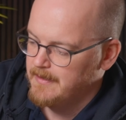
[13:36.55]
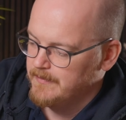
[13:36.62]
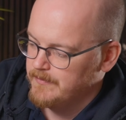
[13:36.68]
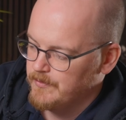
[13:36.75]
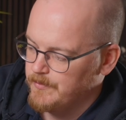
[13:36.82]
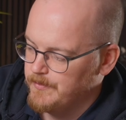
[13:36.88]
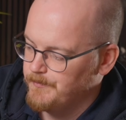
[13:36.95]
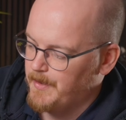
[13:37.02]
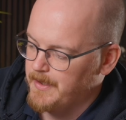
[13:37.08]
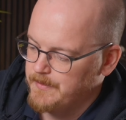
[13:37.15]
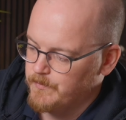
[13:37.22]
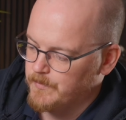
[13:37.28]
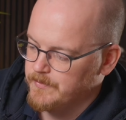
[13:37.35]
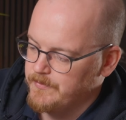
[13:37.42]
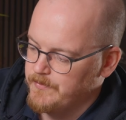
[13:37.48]
so you
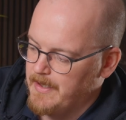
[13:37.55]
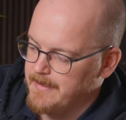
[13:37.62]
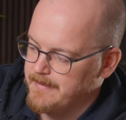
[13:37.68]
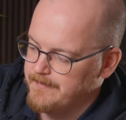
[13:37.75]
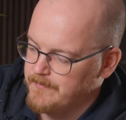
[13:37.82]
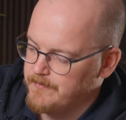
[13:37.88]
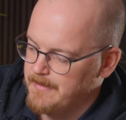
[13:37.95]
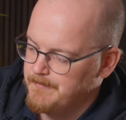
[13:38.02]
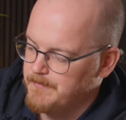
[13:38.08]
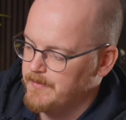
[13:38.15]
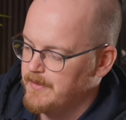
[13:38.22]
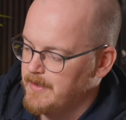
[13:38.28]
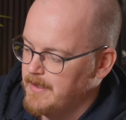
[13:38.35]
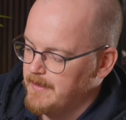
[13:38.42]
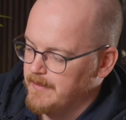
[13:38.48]
might want to add a streamer